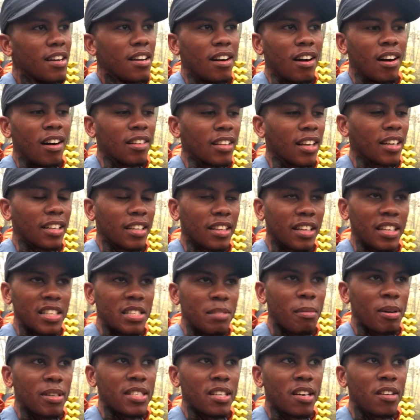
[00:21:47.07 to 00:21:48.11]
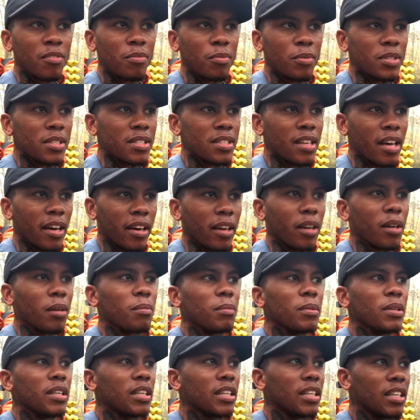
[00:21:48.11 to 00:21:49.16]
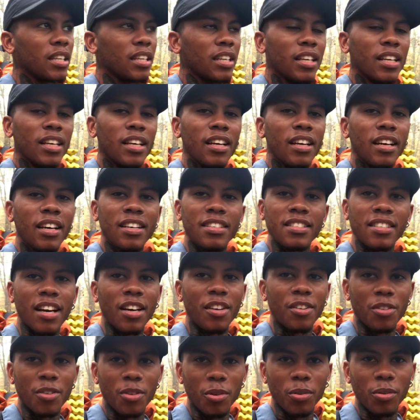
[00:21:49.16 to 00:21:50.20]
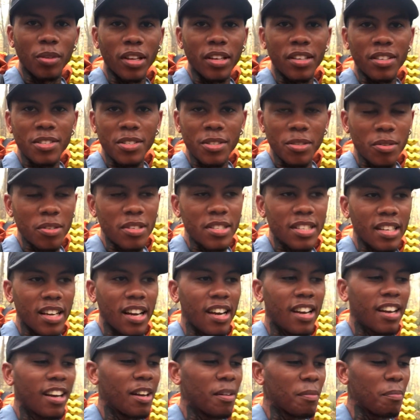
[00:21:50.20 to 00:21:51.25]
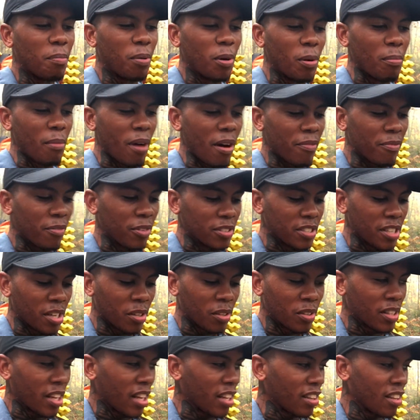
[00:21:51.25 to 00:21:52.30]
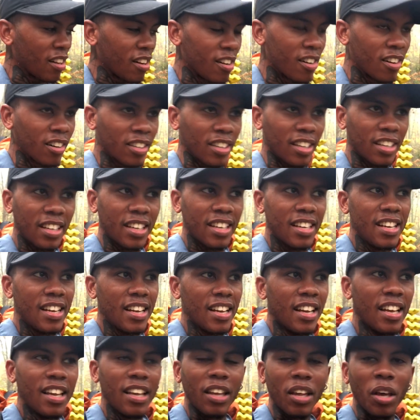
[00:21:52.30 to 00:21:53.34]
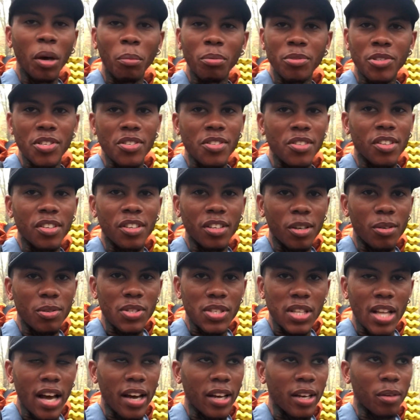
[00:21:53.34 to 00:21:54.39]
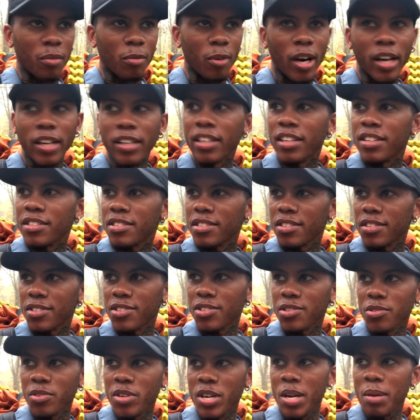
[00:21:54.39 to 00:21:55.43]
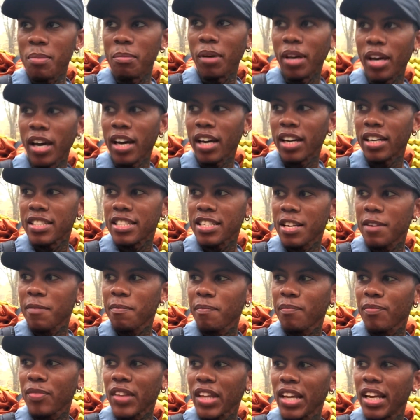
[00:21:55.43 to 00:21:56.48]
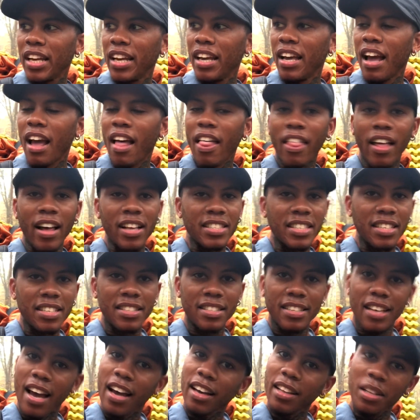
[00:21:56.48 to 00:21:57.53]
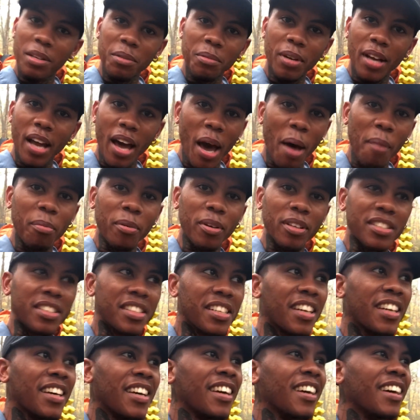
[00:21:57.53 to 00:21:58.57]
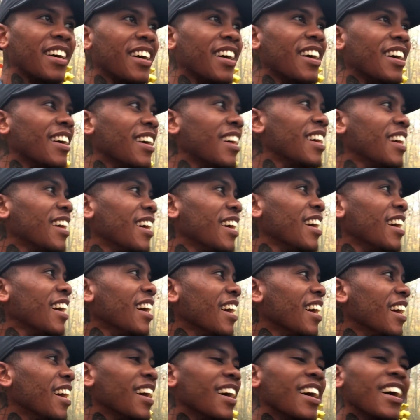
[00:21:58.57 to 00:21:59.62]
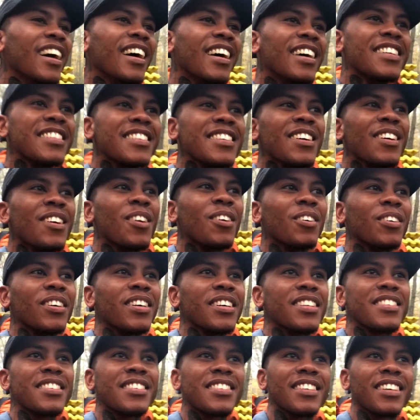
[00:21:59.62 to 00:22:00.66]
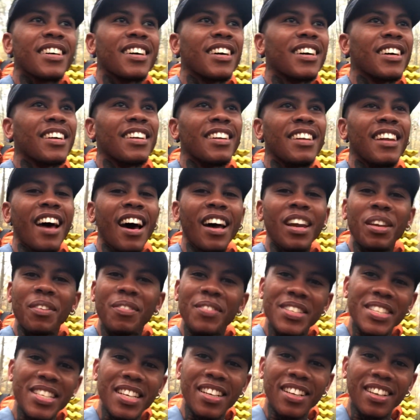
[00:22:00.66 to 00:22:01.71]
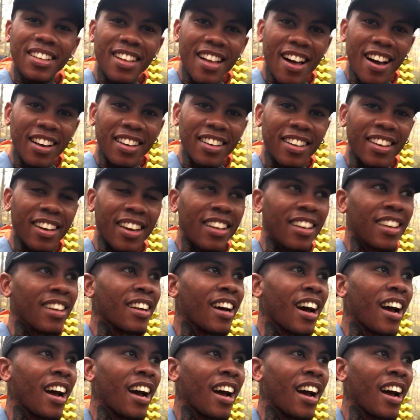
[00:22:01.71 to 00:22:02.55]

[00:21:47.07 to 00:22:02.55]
all I could think to myself was, damn. Because I knew that as soon as I put my foot down on that log, it was just going to go sliding right into the stream. And that's exactly what happened. So it's not even 10 o'clock yet, and